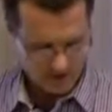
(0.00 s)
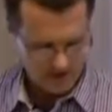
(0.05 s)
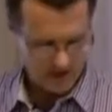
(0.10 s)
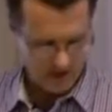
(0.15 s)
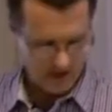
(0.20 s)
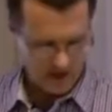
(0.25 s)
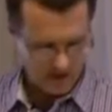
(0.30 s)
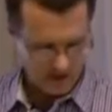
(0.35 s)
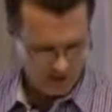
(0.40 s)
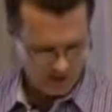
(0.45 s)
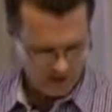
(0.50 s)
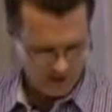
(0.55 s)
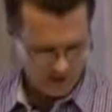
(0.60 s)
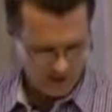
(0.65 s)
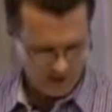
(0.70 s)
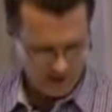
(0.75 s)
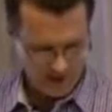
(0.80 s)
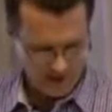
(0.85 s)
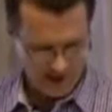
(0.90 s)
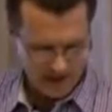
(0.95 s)
Okay,
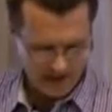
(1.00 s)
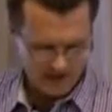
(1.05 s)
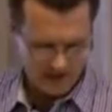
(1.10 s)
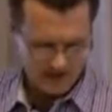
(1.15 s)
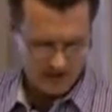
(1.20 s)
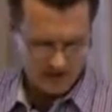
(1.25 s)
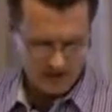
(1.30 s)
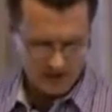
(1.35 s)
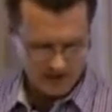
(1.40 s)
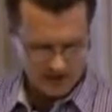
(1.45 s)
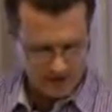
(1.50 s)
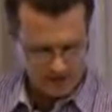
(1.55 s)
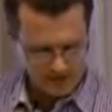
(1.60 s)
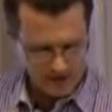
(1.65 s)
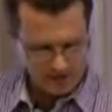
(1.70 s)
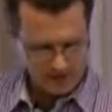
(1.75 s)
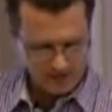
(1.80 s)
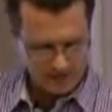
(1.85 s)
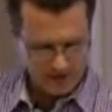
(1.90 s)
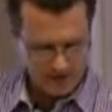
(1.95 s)
corporate
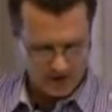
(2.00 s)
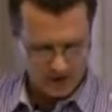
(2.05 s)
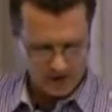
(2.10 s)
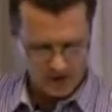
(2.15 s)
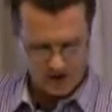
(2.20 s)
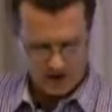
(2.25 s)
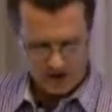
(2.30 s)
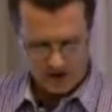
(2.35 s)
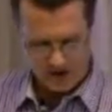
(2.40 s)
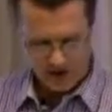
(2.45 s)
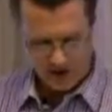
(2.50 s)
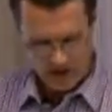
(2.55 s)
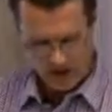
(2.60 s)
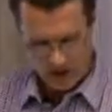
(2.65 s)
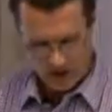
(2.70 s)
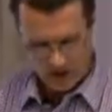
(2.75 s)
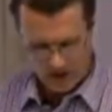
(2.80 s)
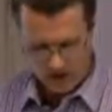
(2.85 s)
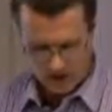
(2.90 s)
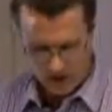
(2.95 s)
advertising, PR,
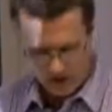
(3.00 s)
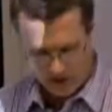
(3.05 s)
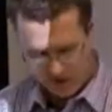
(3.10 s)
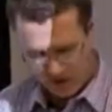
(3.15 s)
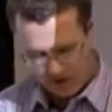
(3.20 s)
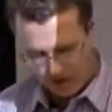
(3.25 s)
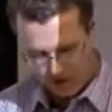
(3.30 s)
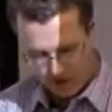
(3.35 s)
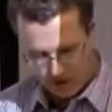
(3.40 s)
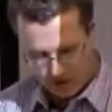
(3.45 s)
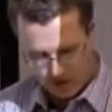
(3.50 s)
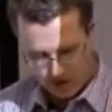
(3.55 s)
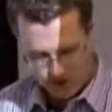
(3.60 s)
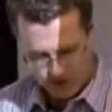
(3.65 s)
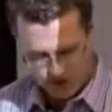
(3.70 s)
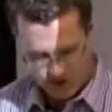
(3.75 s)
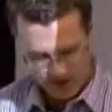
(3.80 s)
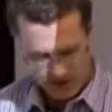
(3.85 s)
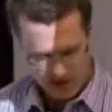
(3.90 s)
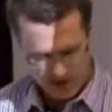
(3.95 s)
direct
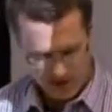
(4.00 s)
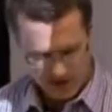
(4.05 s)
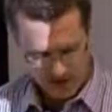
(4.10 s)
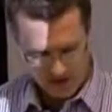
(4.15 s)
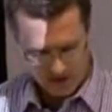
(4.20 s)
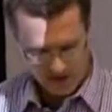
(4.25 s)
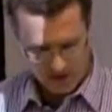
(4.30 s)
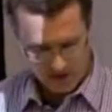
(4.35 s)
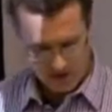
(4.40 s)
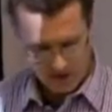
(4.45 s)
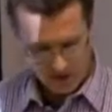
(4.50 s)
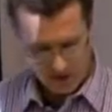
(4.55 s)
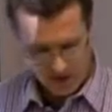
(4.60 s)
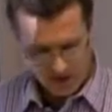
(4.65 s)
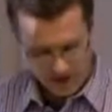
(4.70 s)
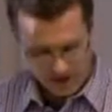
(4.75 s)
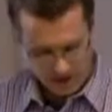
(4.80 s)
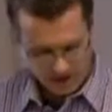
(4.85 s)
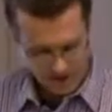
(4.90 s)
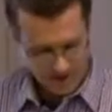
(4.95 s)
marketing, or
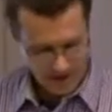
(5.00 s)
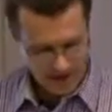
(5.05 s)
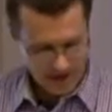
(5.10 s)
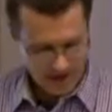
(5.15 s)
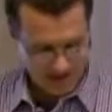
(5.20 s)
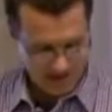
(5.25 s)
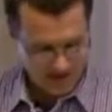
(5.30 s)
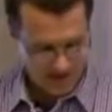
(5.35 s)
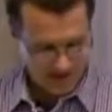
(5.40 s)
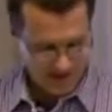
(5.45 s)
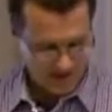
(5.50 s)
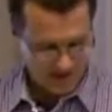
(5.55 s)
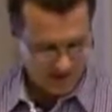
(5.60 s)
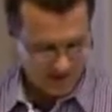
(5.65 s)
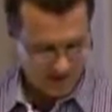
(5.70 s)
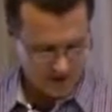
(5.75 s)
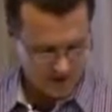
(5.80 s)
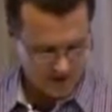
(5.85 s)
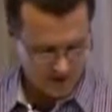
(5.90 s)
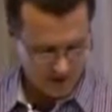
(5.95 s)
any of the other
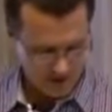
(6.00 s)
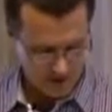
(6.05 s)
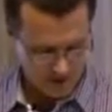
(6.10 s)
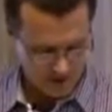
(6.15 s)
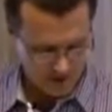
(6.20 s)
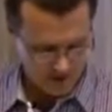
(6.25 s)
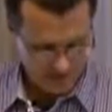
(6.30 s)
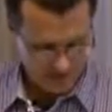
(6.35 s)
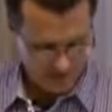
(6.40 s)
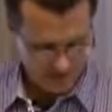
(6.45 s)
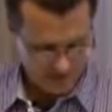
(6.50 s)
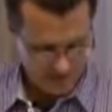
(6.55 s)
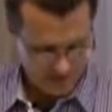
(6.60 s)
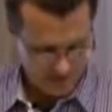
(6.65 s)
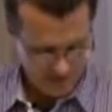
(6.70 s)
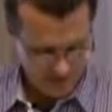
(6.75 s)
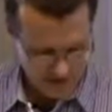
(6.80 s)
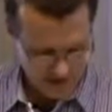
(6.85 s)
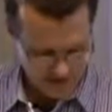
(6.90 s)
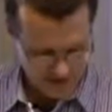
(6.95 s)
areas of
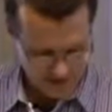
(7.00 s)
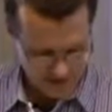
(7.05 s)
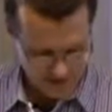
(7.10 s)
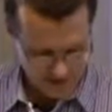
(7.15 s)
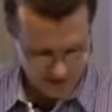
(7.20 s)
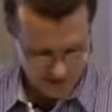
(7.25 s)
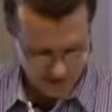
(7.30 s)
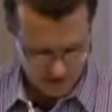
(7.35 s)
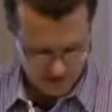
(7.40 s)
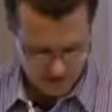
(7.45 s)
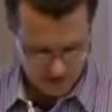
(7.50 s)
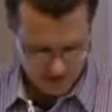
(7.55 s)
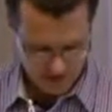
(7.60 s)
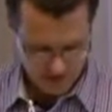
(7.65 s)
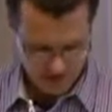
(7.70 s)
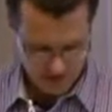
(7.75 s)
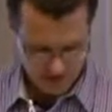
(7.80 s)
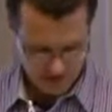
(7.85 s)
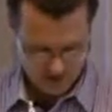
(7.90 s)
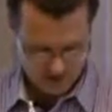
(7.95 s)
planned
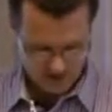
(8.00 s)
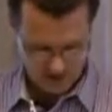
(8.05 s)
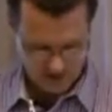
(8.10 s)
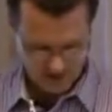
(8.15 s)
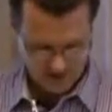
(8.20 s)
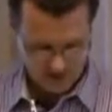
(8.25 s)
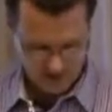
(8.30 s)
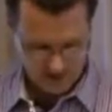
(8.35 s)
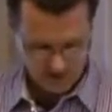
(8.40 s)
communication.